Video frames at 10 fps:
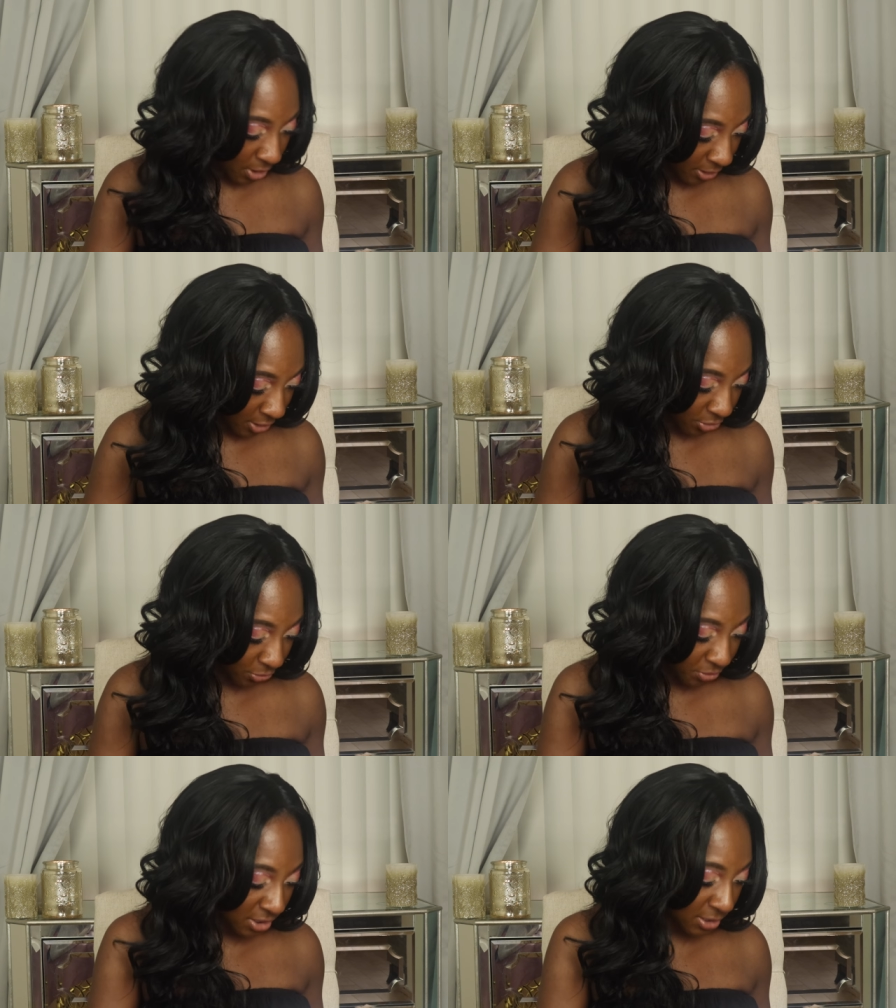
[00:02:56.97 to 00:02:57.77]
I got
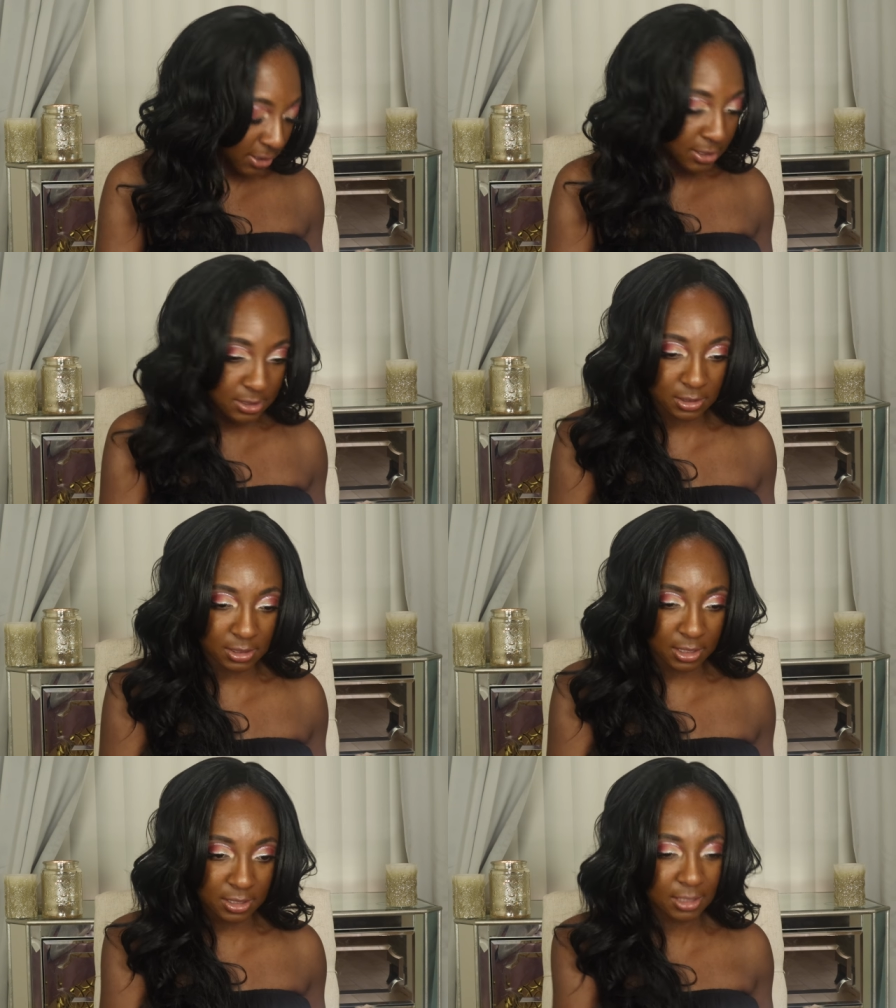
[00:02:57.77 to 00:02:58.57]
three things and
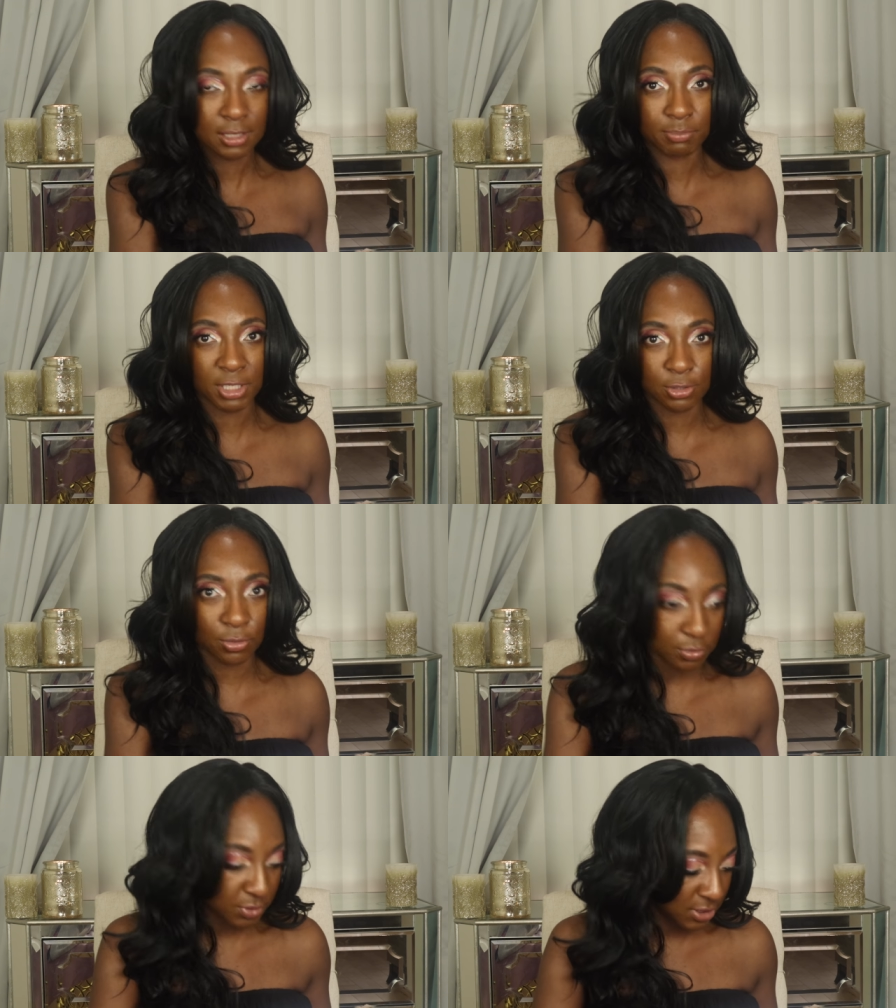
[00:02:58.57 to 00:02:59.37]
I think it, my
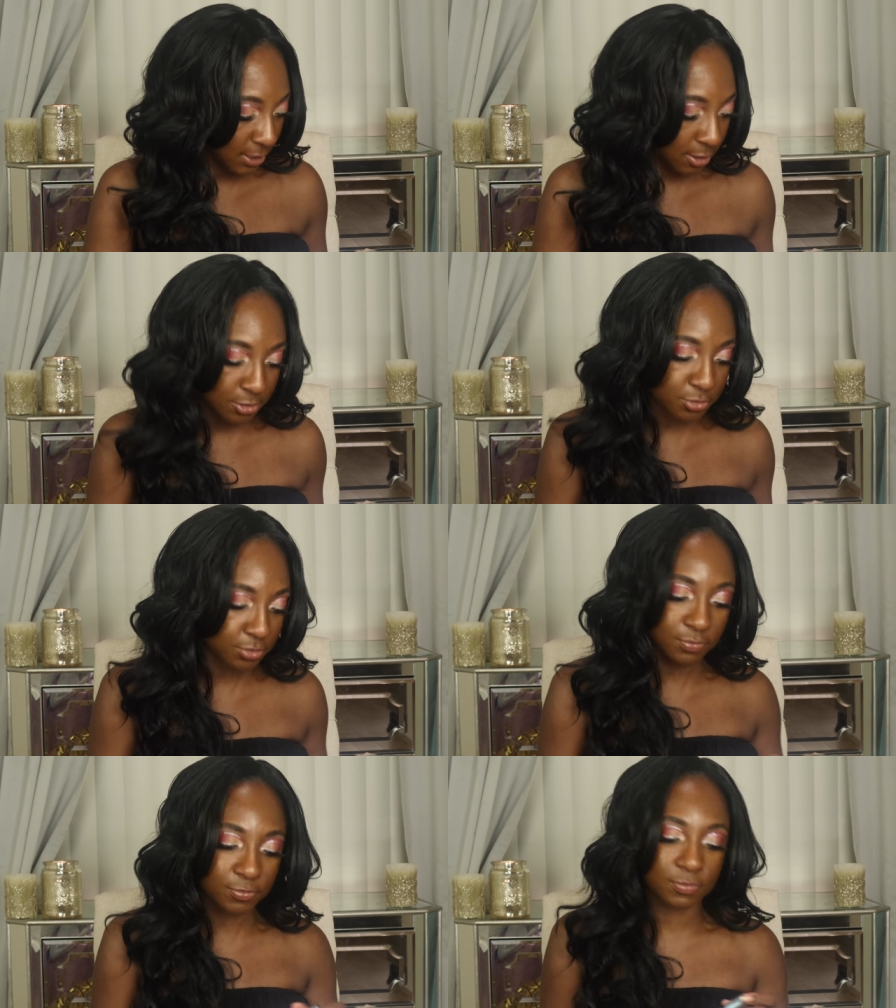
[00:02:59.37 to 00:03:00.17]
total was like
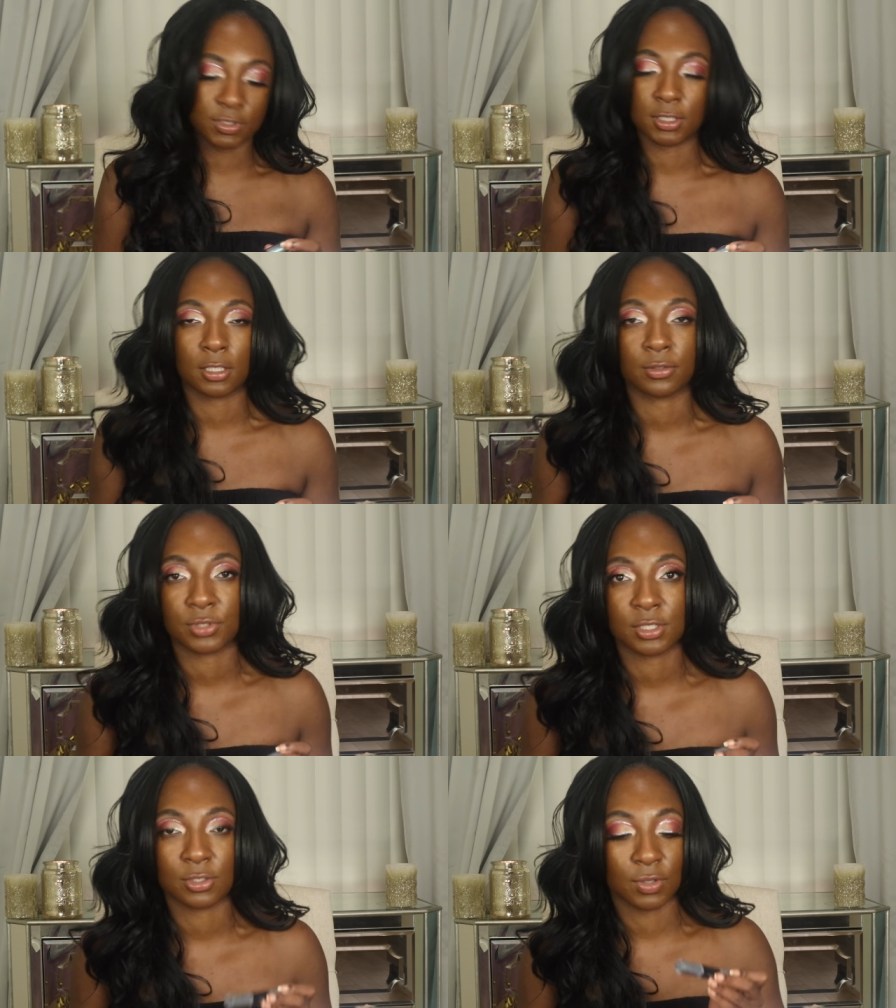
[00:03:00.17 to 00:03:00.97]
$150.
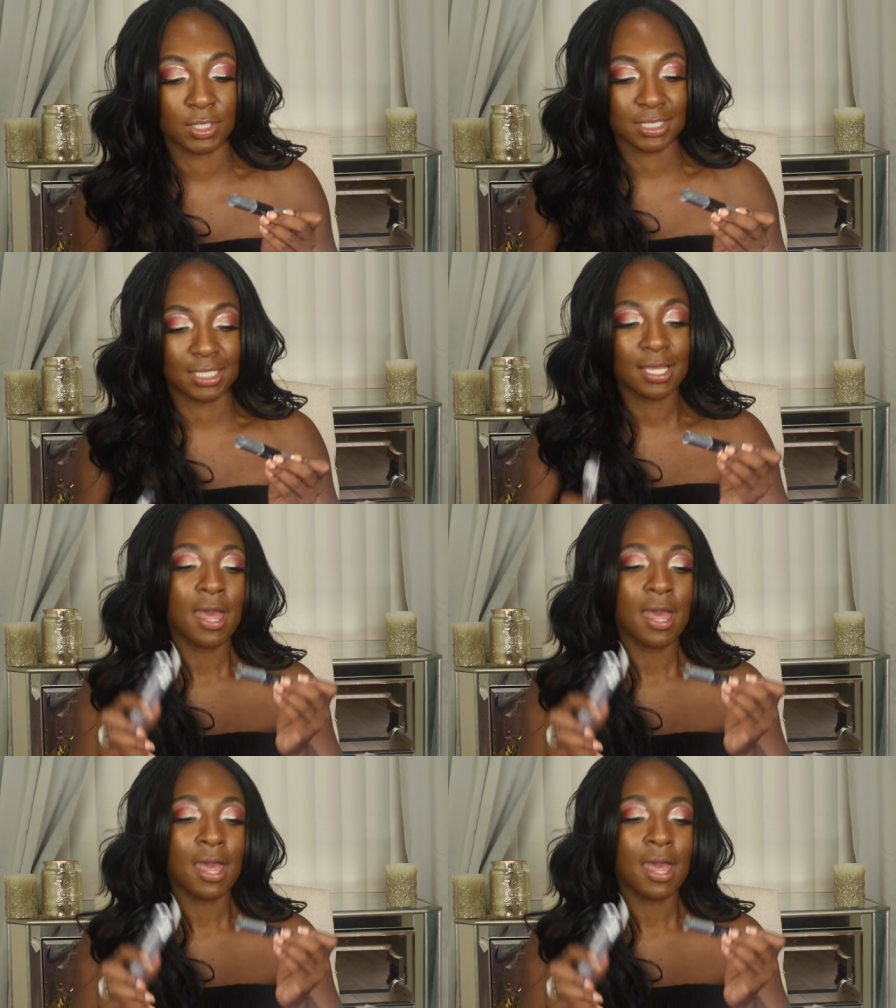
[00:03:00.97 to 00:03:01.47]
It's crazy.